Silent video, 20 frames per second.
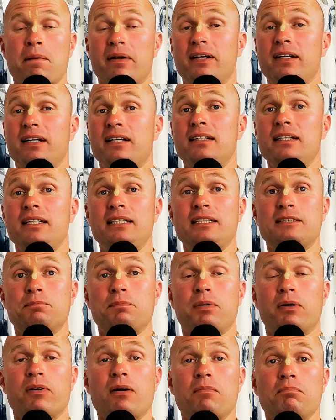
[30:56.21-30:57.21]
But it
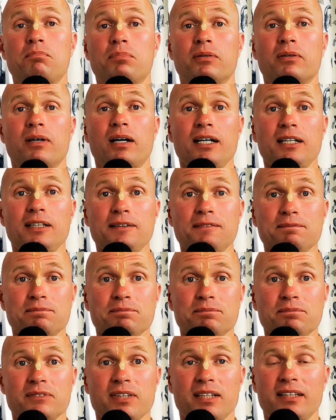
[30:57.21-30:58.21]
needs parampara.
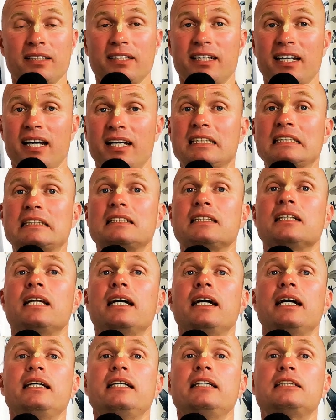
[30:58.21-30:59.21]
And again, it's the
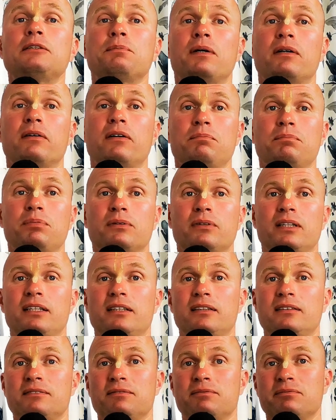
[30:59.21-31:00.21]
ladies'
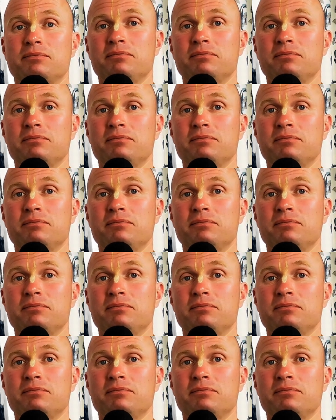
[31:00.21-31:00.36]
parampara.